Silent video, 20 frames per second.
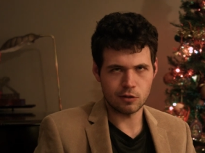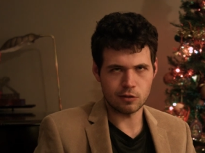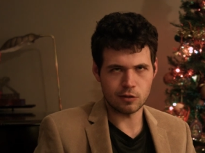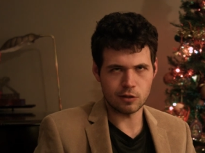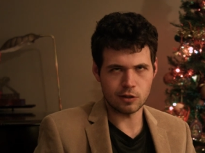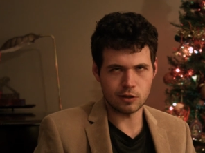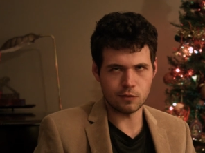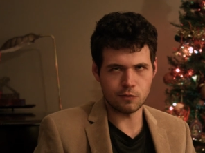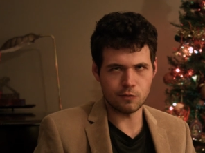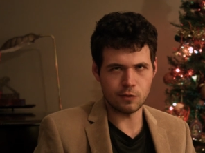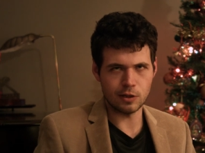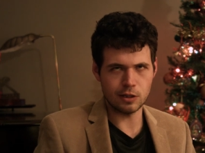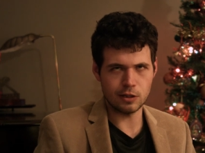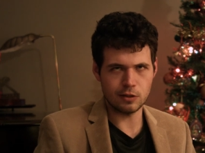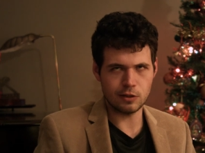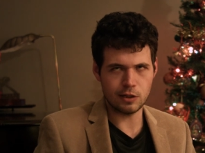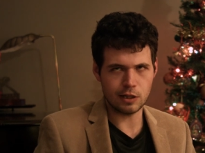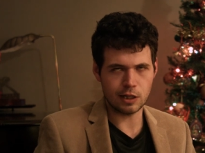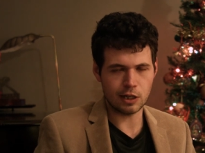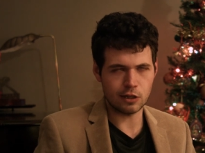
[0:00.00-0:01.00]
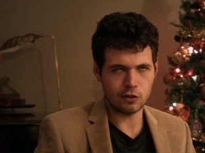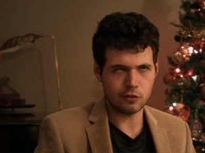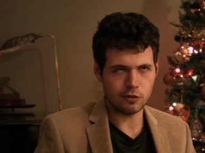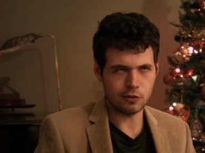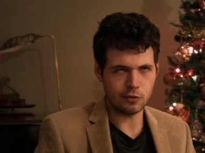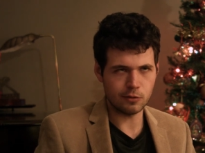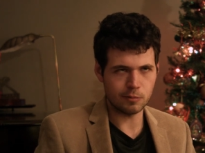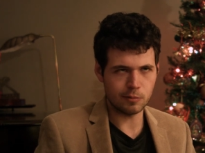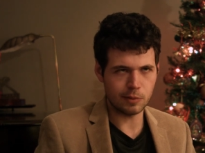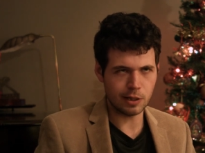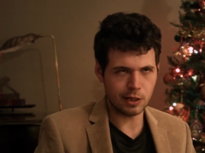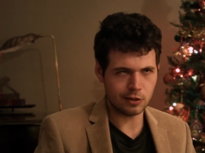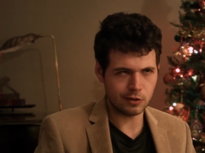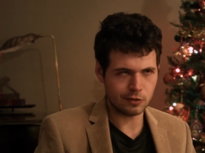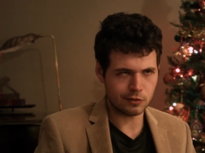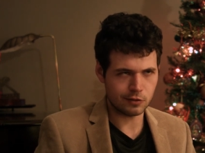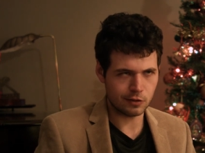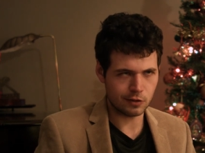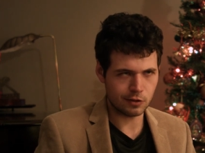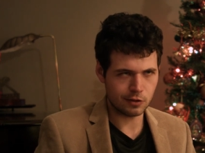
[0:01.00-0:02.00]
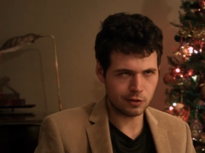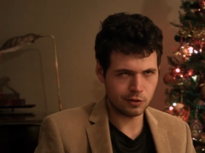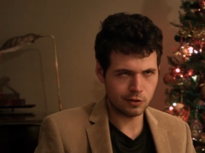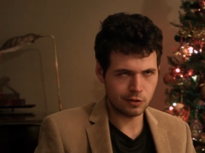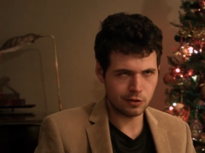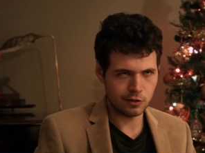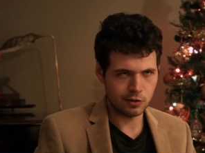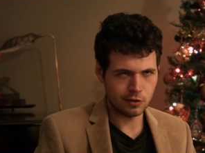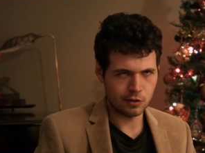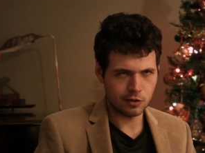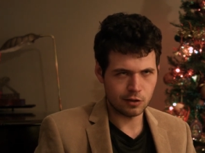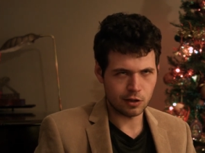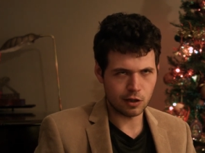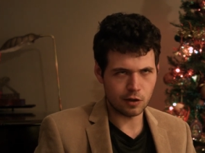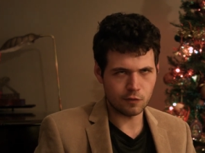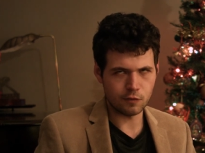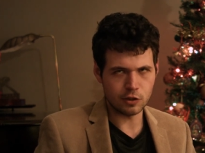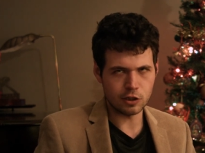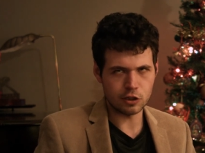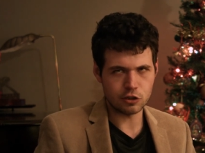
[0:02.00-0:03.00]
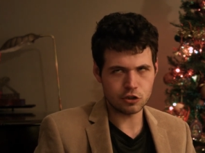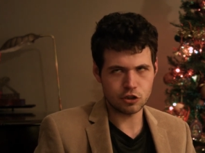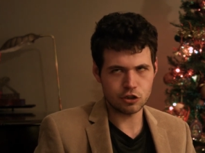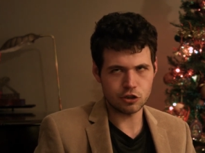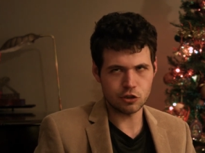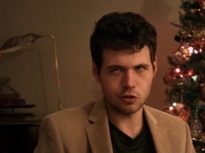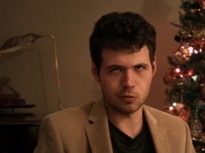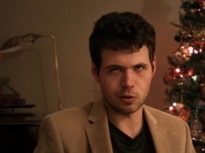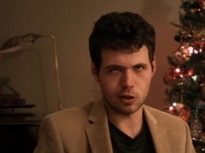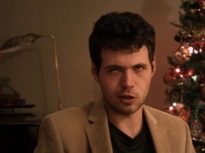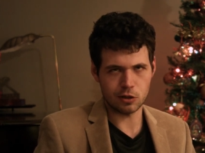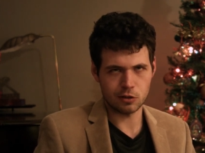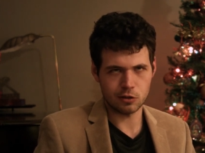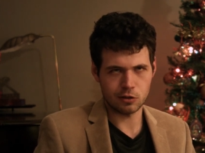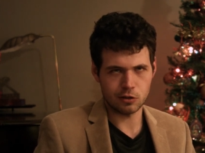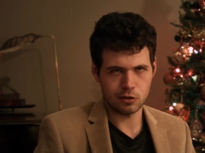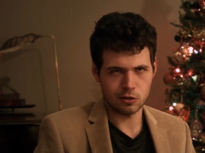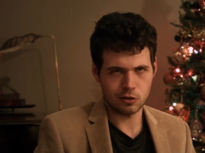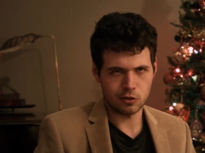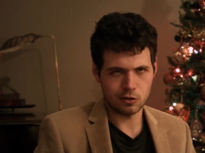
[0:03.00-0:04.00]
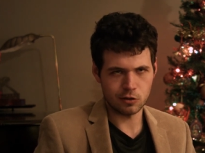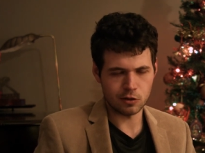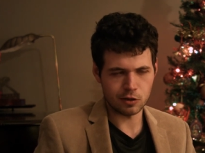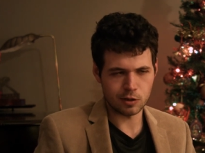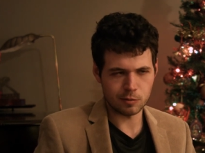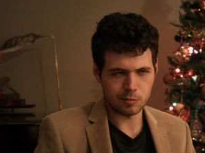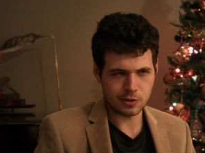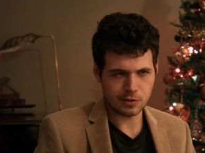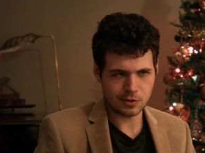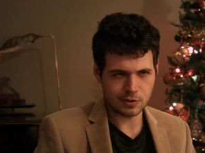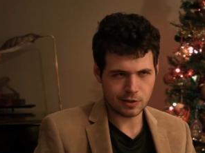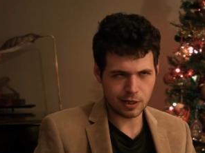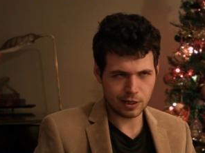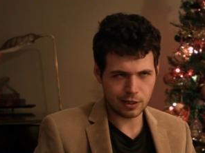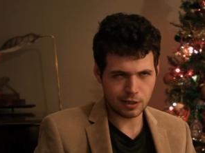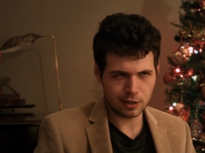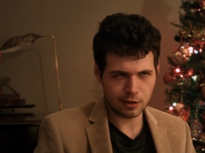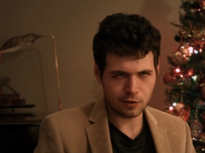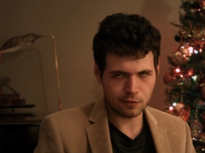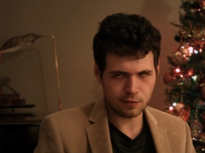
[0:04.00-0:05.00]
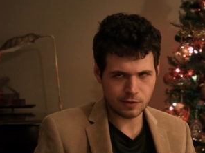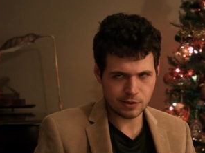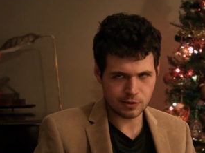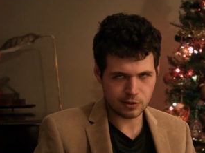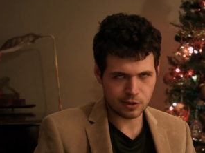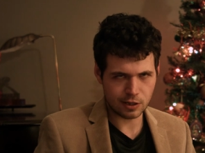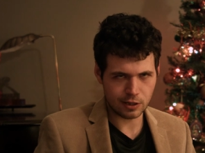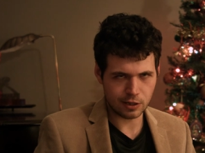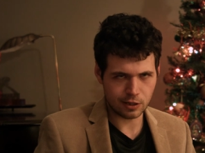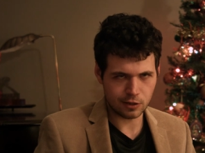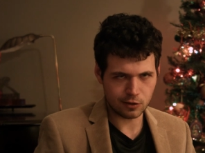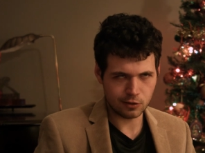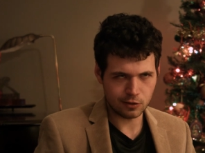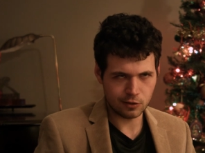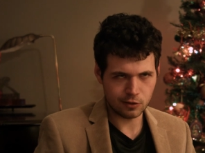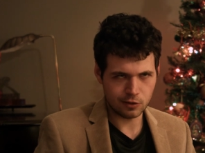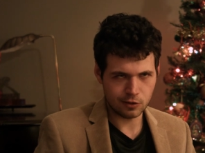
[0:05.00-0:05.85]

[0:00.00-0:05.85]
the divinity and humanity of Yeshua, the Messiah of Israel,